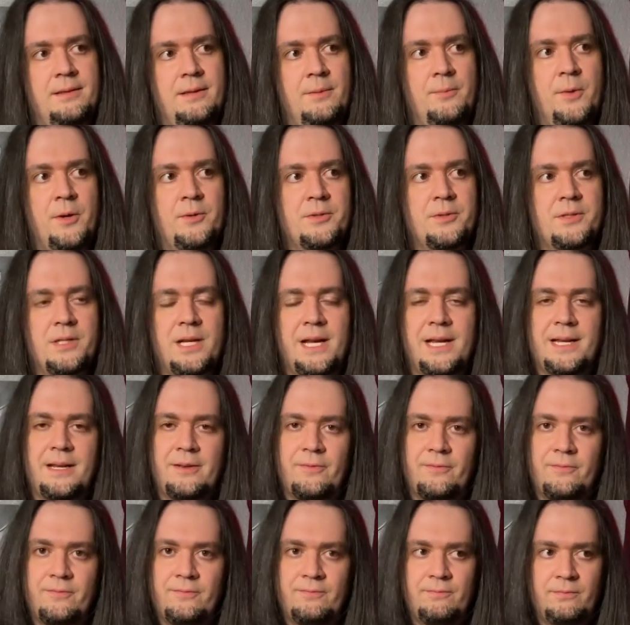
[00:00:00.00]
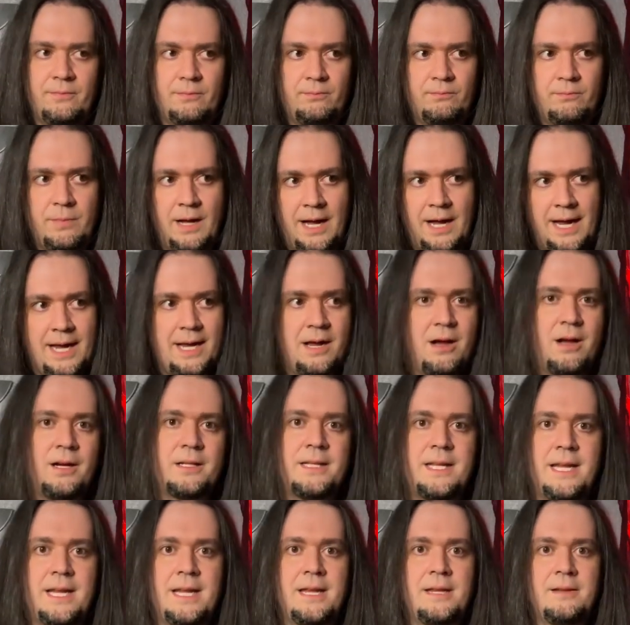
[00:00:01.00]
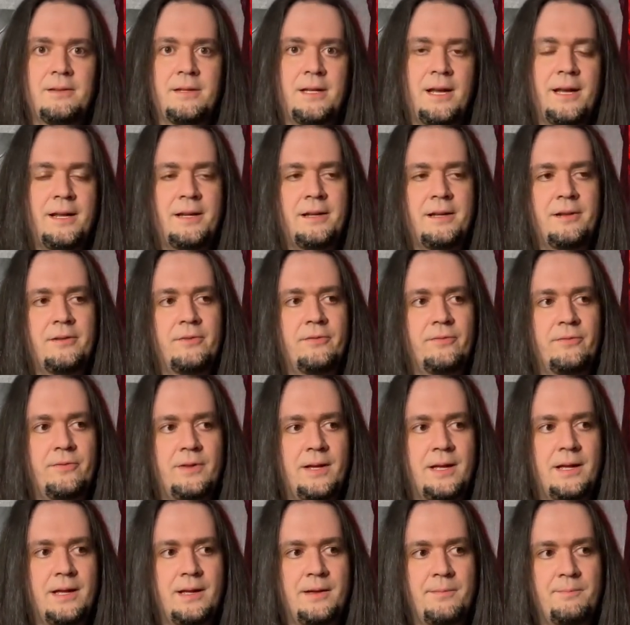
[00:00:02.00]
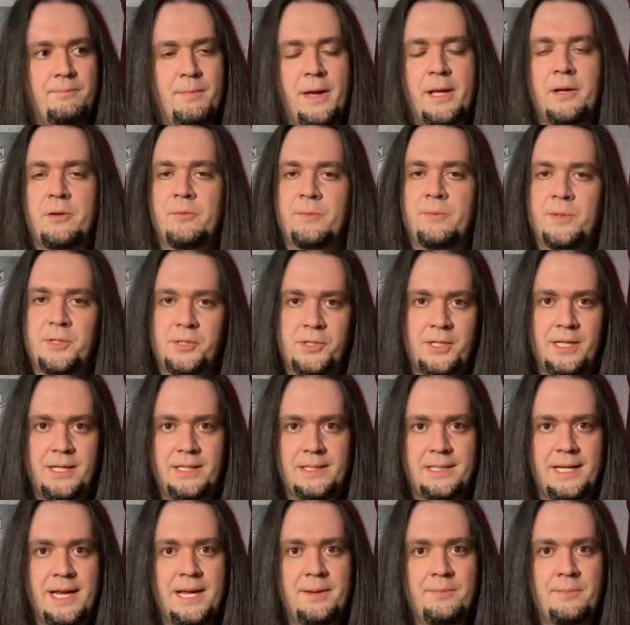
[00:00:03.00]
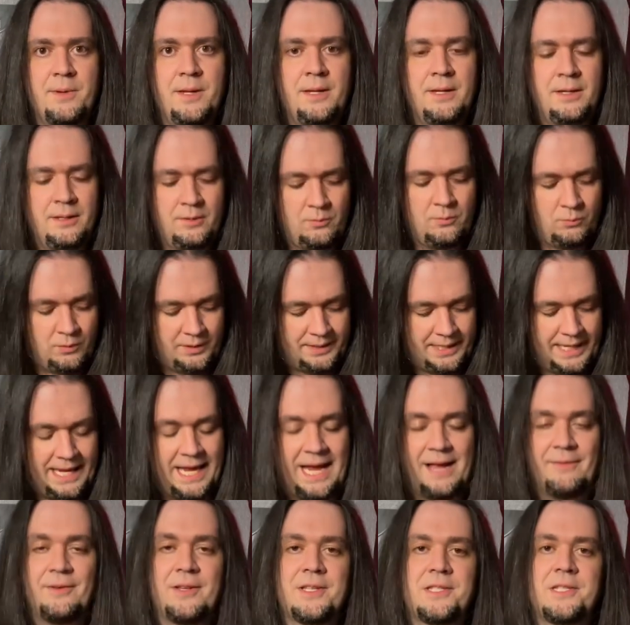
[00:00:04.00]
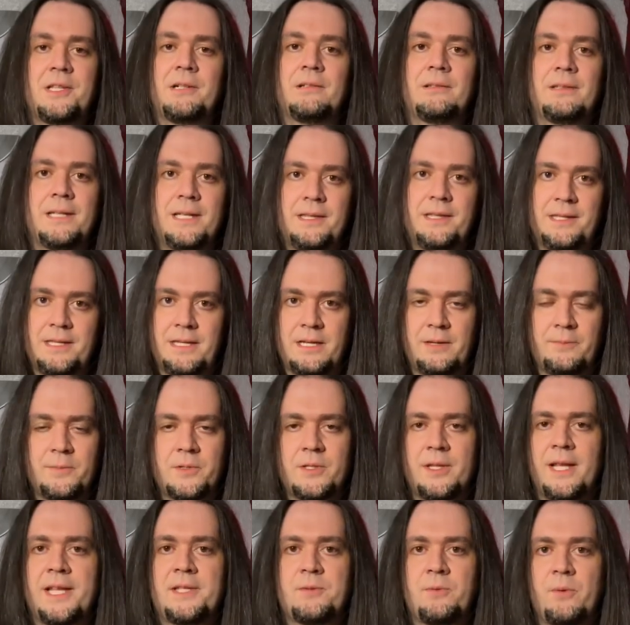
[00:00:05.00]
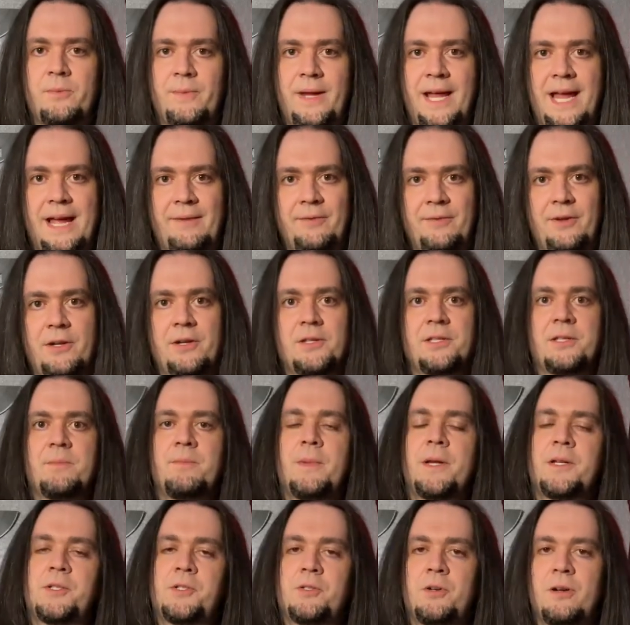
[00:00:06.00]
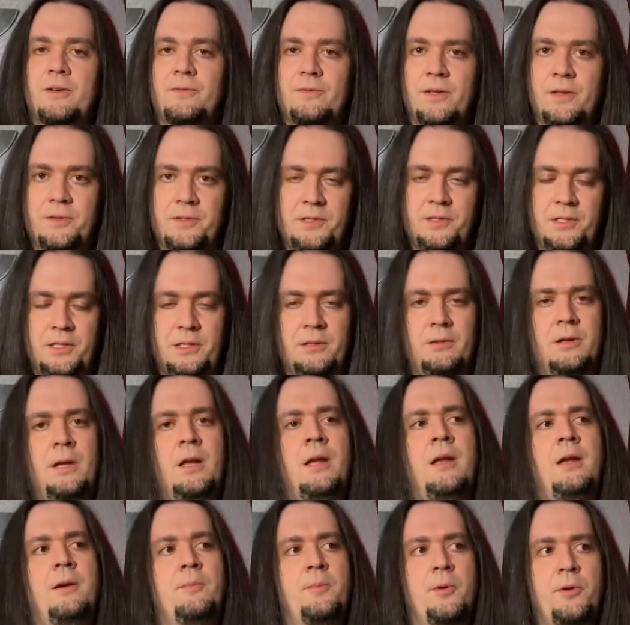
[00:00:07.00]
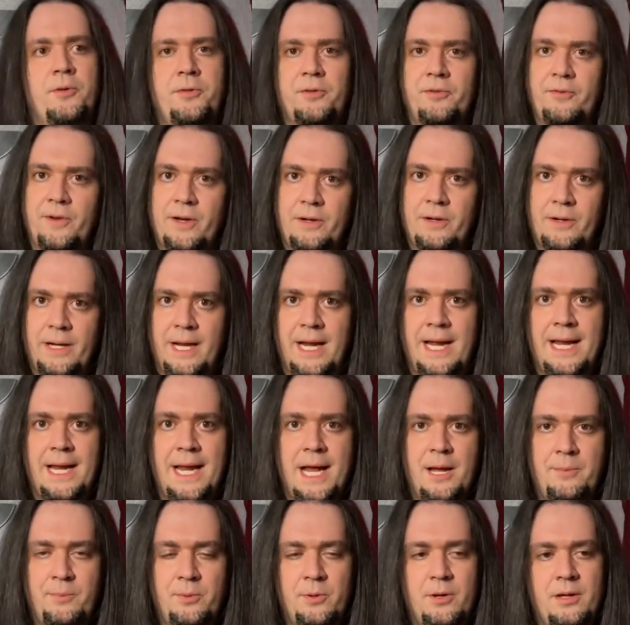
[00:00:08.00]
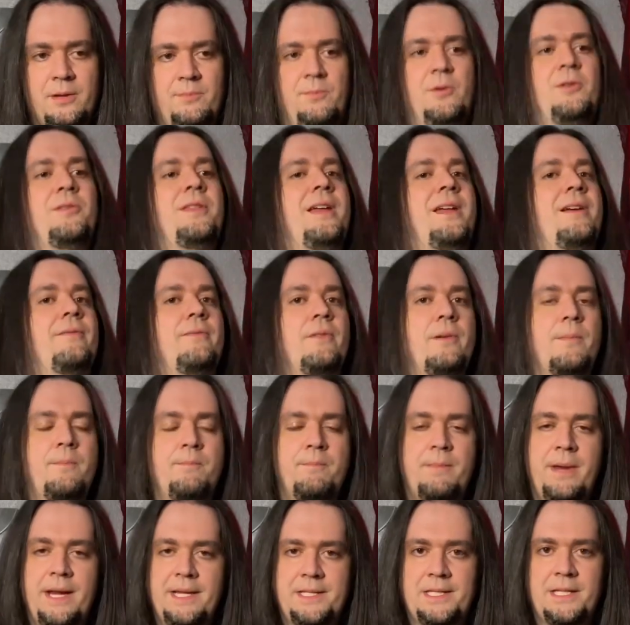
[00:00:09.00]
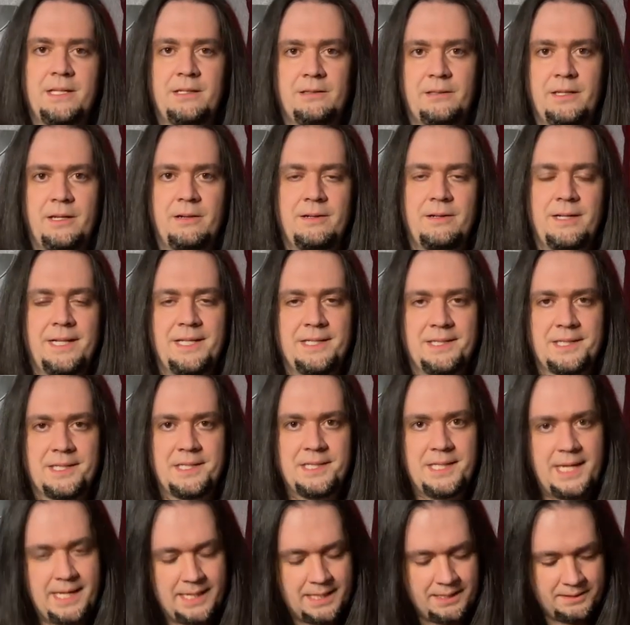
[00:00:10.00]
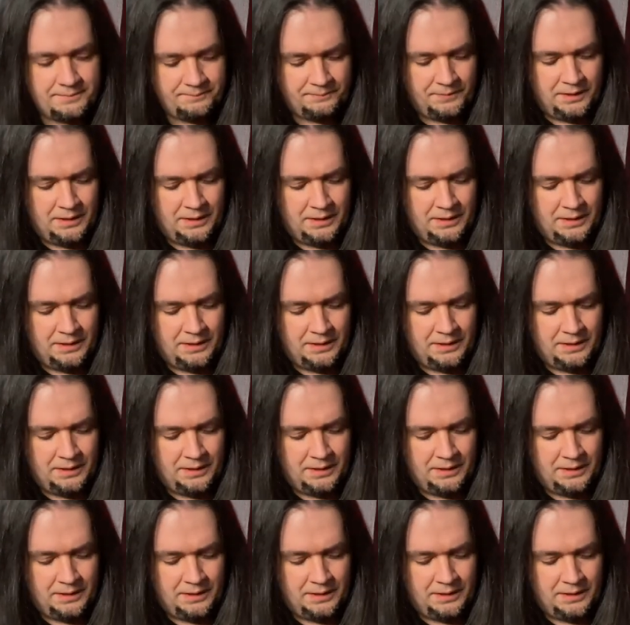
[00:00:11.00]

the most kind of high-octane kind of metal machine type one they have is their lithium. So that's what we have here. It's a mixture of those two. Both are very high output. Both have amazing clarity and sustain.